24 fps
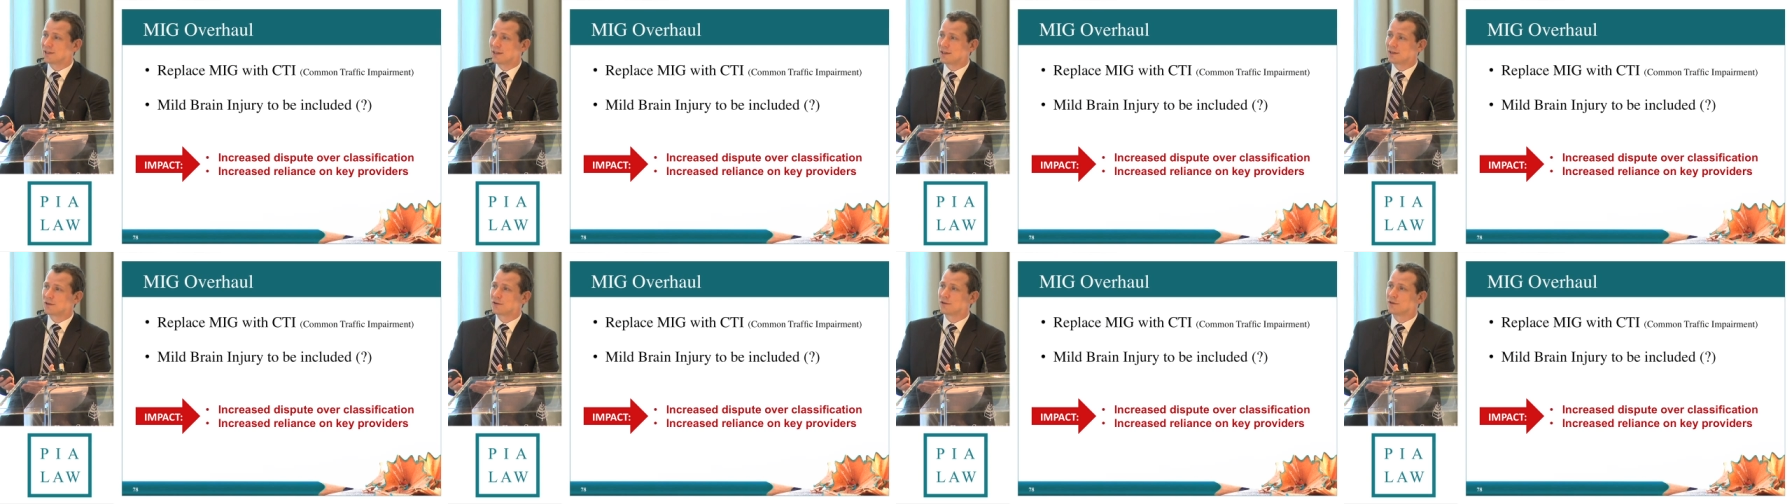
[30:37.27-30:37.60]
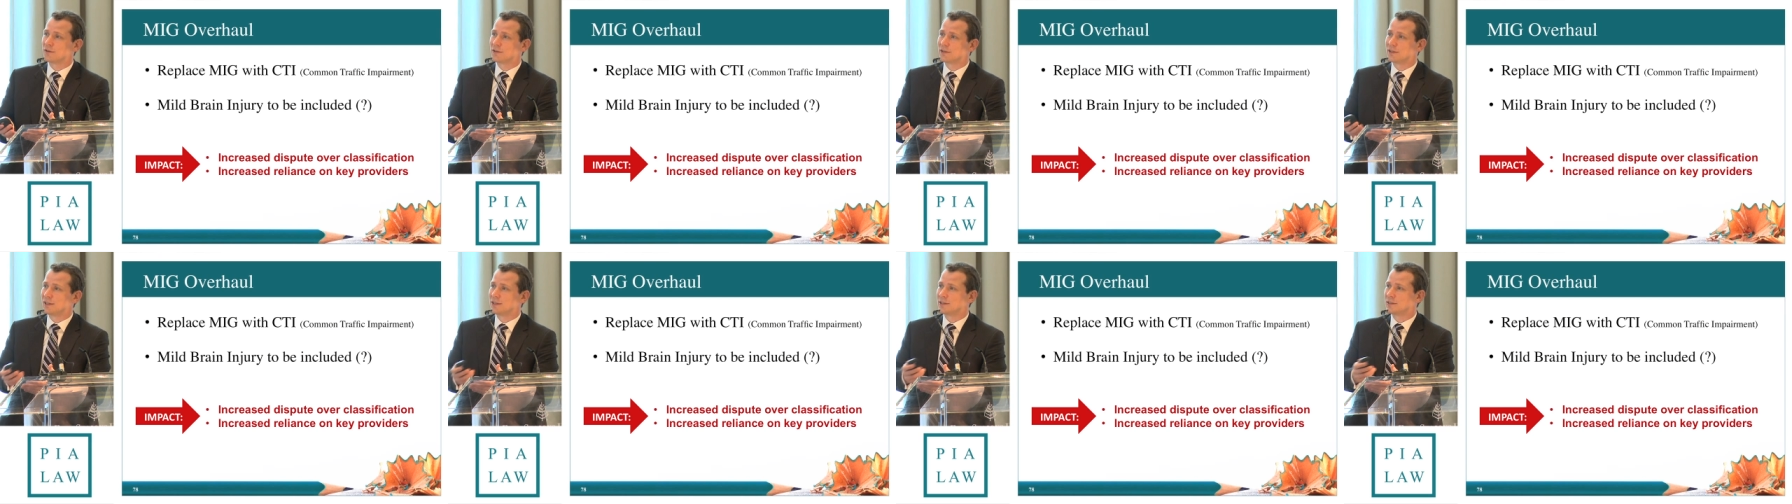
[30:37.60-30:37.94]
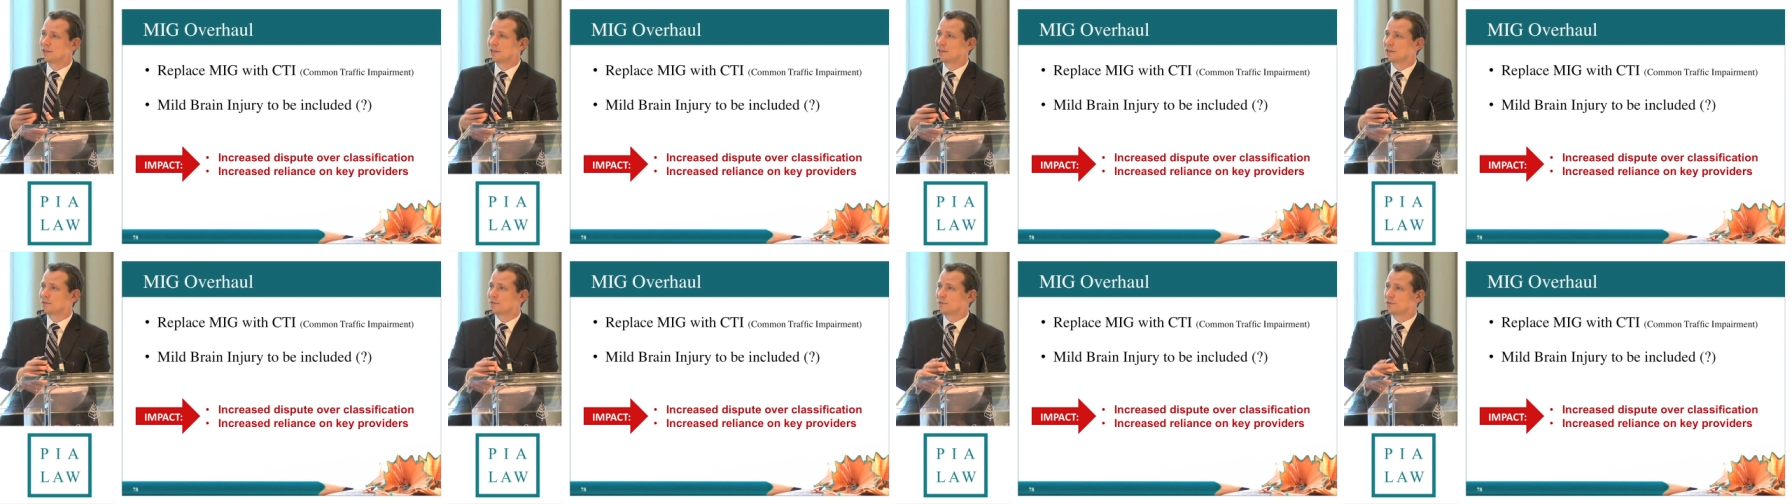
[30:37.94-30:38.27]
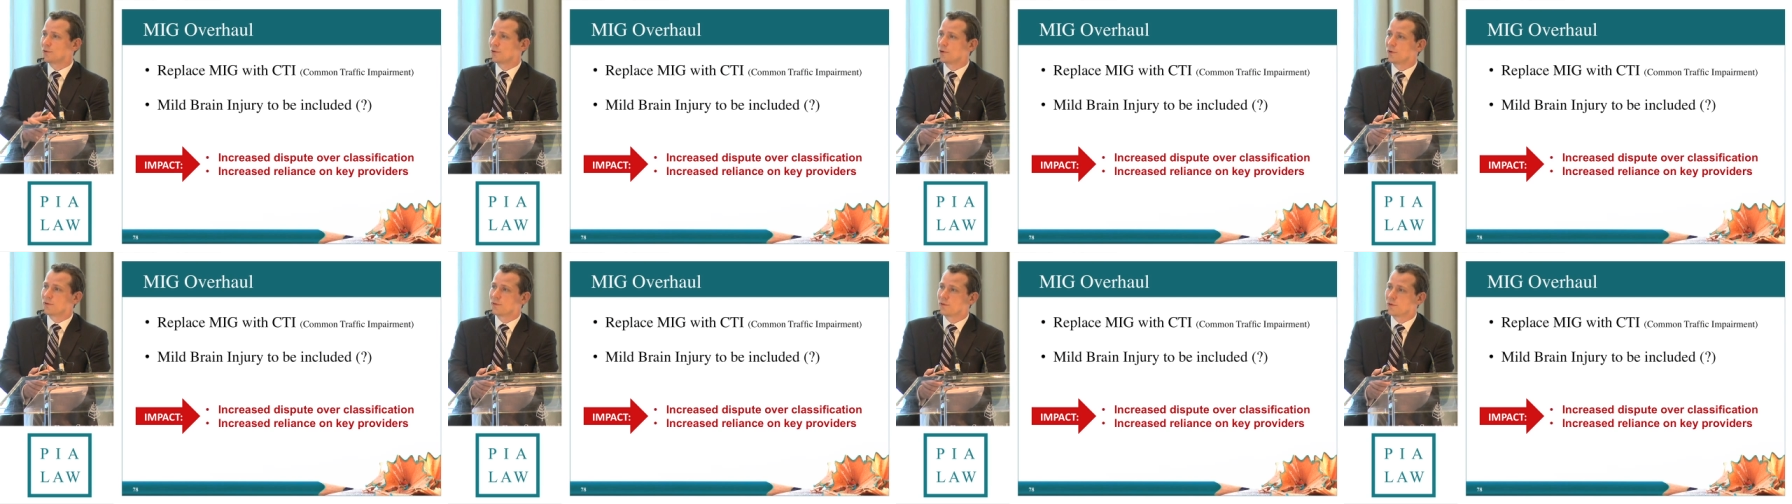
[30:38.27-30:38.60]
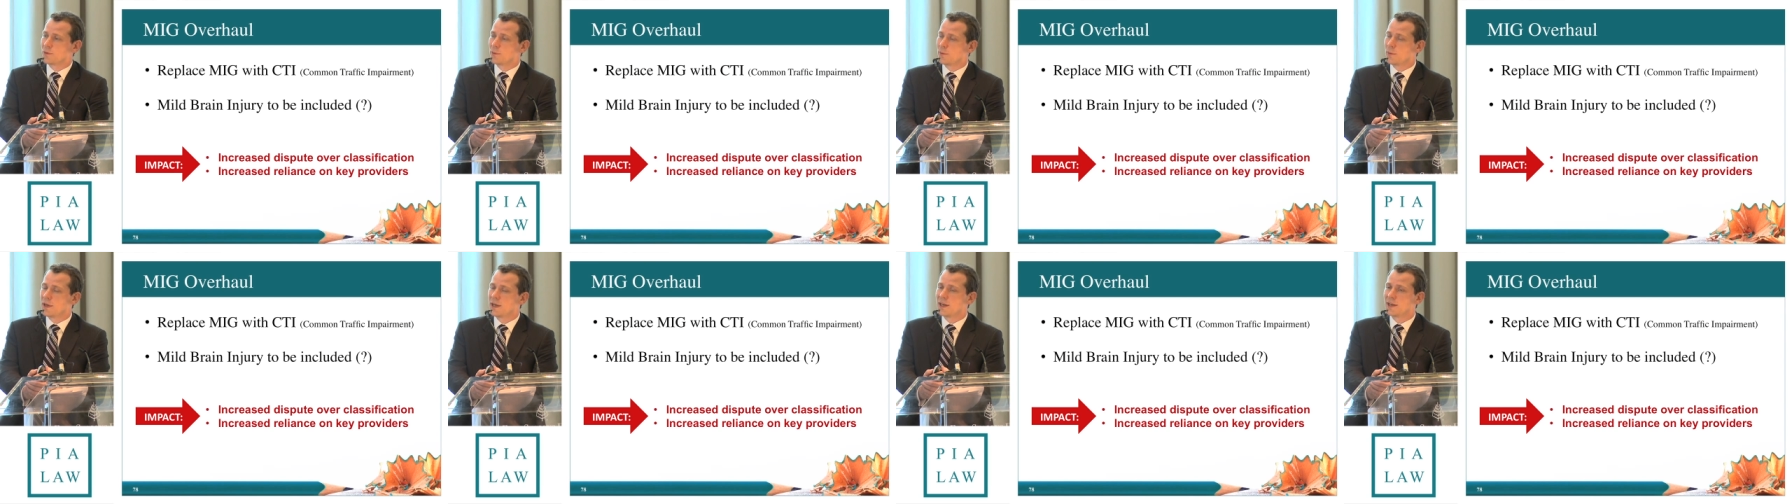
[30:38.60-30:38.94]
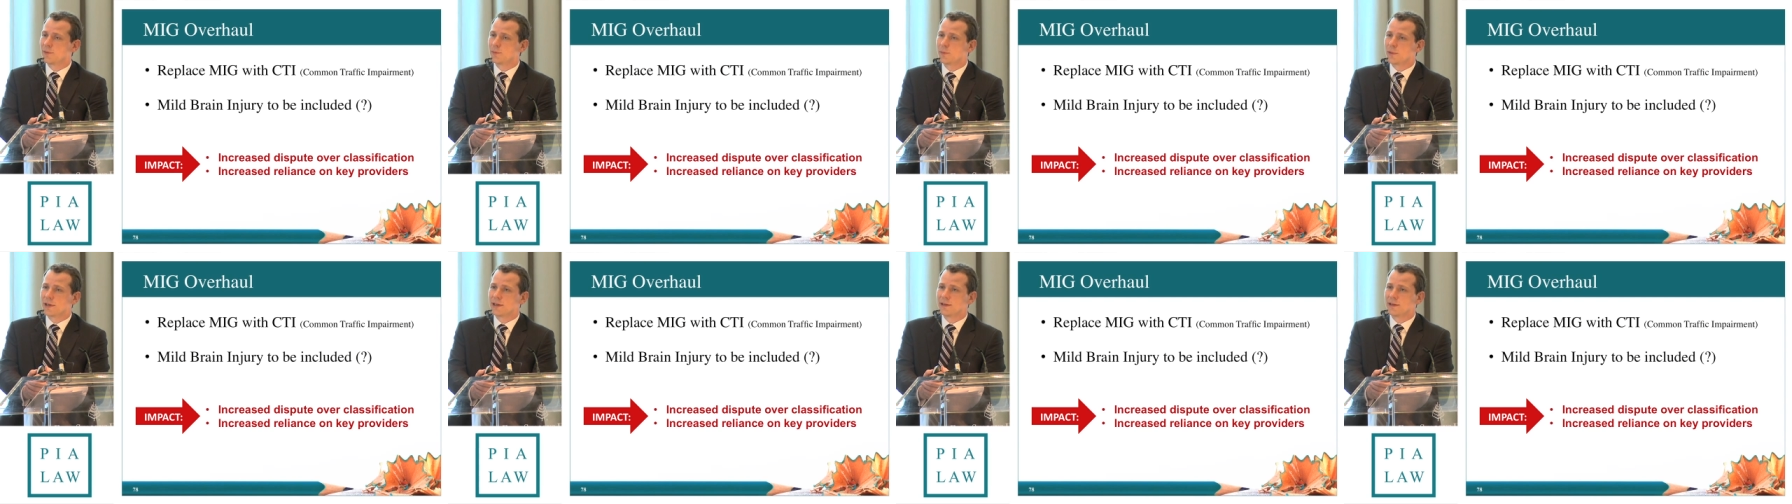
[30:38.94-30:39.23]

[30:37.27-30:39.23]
that currently exists for MIG,